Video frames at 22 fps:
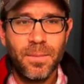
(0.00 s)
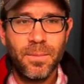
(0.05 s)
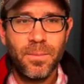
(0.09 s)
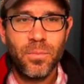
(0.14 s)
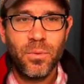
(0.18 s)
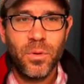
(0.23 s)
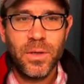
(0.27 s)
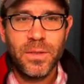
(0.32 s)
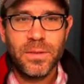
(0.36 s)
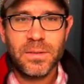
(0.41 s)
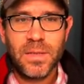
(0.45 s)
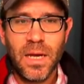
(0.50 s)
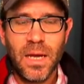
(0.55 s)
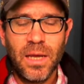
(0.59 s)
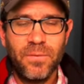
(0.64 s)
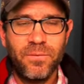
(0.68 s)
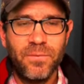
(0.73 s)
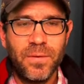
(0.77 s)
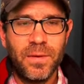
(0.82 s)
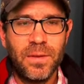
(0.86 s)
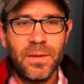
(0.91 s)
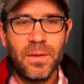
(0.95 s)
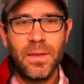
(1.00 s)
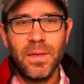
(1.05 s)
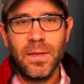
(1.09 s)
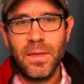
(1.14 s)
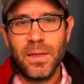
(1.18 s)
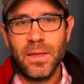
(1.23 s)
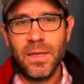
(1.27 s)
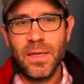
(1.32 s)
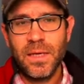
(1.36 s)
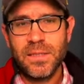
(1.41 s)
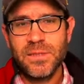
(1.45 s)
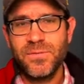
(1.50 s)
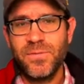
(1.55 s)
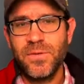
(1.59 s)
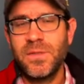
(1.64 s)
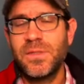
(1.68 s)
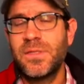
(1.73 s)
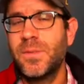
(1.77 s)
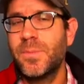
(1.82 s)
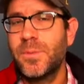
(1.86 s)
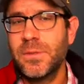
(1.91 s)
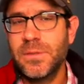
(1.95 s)
print -ESV
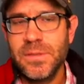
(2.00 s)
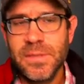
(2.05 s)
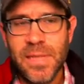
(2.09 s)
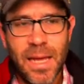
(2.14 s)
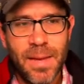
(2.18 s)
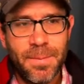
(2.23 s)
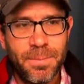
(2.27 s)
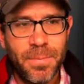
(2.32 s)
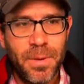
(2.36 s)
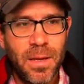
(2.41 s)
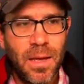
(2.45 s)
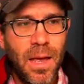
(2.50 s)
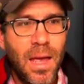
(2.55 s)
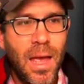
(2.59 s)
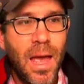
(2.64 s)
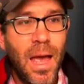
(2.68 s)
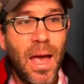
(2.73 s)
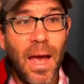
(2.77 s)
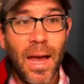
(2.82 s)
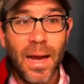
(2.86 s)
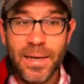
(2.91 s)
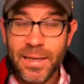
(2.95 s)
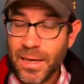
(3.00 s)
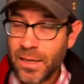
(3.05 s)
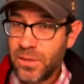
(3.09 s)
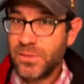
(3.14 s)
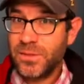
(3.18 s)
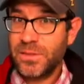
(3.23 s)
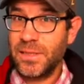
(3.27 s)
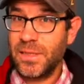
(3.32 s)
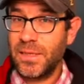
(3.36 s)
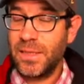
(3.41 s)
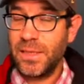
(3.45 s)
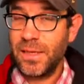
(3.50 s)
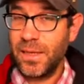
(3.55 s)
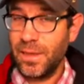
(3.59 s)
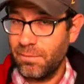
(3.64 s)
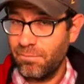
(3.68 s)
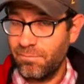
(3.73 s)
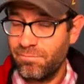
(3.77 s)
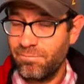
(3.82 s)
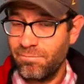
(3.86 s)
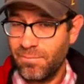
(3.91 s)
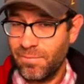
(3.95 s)
tibbles temp, I now see
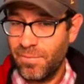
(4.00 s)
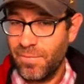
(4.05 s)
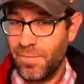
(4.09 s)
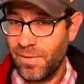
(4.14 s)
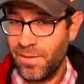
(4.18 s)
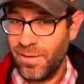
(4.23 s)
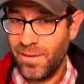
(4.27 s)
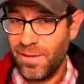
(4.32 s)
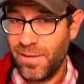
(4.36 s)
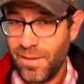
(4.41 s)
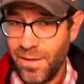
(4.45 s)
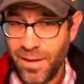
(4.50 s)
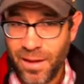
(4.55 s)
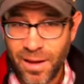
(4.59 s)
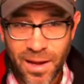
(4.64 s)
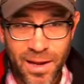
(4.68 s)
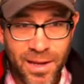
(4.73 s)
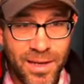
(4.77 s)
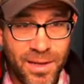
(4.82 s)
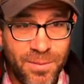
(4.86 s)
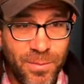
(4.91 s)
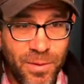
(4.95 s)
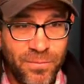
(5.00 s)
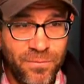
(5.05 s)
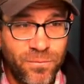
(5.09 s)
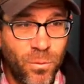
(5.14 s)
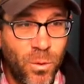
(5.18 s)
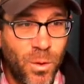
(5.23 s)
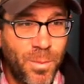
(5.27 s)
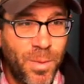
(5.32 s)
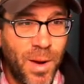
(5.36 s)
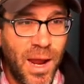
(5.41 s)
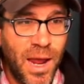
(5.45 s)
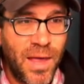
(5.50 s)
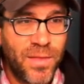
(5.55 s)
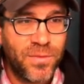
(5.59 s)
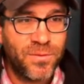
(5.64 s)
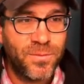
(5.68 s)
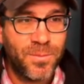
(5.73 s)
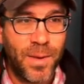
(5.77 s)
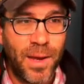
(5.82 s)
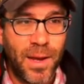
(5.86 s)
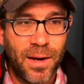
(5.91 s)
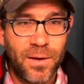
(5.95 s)
I get my four paths
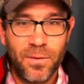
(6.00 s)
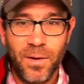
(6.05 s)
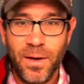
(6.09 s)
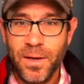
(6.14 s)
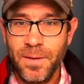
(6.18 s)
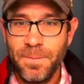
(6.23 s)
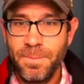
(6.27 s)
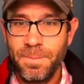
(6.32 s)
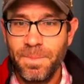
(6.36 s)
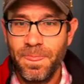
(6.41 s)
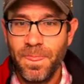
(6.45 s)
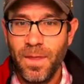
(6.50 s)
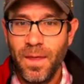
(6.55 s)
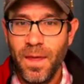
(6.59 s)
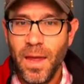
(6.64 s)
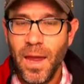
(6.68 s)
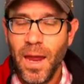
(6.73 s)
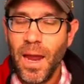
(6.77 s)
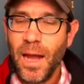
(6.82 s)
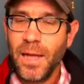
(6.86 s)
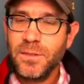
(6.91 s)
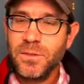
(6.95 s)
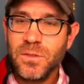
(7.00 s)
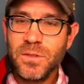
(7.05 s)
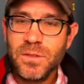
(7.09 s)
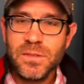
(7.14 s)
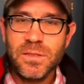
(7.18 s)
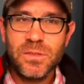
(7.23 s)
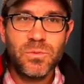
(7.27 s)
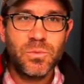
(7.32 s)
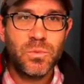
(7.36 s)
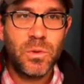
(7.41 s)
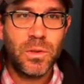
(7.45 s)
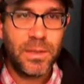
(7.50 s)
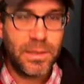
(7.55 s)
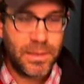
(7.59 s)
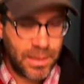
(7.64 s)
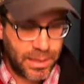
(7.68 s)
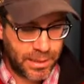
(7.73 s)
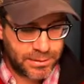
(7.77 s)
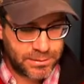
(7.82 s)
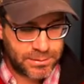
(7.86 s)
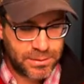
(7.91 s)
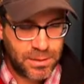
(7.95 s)
back, right? And so this is really
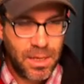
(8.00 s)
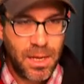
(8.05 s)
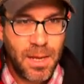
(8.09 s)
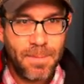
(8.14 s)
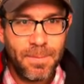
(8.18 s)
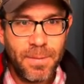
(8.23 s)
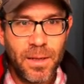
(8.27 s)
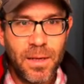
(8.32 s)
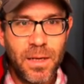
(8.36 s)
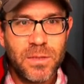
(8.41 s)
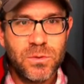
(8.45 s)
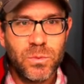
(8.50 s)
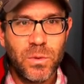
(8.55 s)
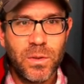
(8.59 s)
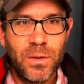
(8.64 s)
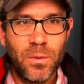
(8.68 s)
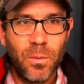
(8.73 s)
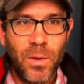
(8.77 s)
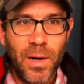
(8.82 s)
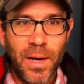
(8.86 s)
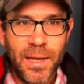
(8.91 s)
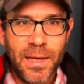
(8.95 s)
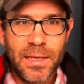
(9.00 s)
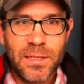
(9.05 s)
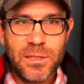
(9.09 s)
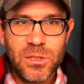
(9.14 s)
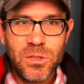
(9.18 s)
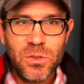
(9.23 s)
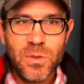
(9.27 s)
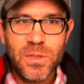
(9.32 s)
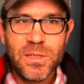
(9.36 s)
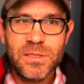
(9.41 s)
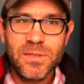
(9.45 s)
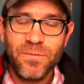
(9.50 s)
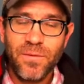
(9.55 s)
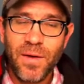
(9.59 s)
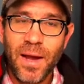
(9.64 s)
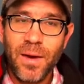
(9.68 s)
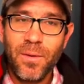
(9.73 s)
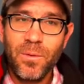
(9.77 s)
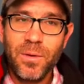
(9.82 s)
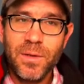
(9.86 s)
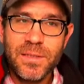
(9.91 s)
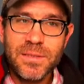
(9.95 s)
nice. Because what I can do is if
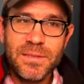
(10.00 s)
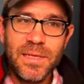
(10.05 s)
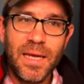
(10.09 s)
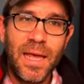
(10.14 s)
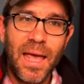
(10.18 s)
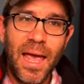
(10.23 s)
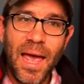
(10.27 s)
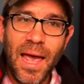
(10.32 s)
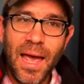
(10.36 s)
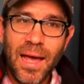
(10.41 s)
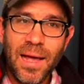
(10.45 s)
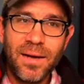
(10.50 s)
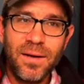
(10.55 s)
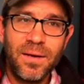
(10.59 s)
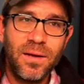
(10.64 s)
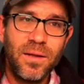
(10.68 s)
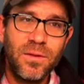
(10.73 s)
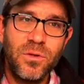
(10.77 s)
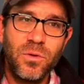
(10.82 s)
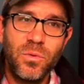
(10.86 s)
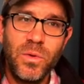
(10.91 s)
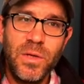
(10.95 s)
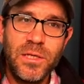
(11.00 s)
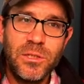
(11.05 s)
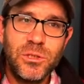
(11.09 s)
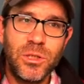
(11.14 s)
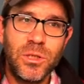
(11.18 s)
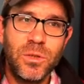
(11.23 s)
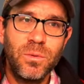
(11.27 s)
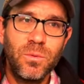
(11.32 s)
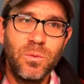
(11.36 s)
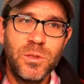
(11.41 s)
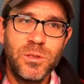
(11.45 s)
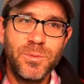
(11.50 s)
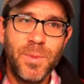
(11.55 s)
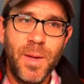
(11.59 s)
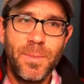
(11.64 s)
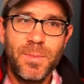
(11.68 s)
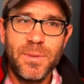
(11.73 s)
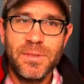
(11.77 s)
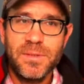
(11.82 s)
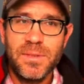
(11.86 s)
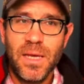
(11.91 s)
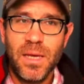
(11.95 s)
I were to say add another region, which might
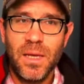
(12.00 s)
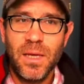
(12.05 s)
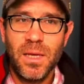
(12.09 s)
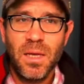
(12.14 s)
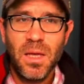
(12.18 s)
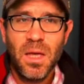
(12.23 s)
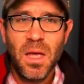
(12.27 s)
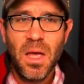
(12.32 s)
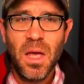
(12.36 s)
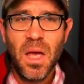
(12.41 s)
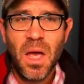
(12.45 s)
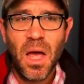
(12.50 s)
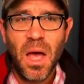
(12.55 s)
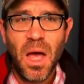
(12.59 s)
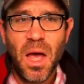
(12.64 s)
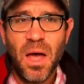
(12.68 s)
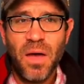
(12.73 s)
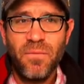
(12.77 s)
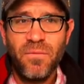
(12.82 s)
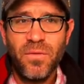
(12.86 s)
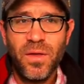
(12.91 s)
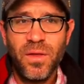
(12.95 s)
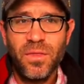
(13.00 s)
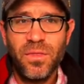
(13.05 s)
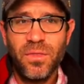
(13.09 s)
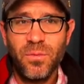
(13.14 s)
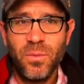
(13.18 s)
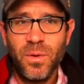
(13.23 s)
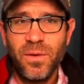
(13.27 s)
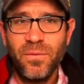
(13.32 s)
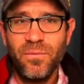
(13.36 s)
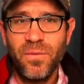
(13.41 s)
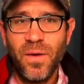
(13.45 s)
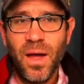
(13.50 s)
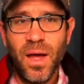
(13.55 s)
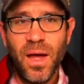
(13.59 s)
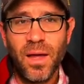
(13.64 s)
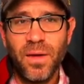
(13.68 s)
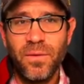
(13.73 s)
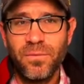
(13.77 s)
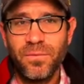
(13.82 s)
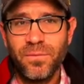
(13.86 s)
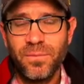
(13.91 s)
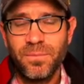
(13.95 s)
be say V35,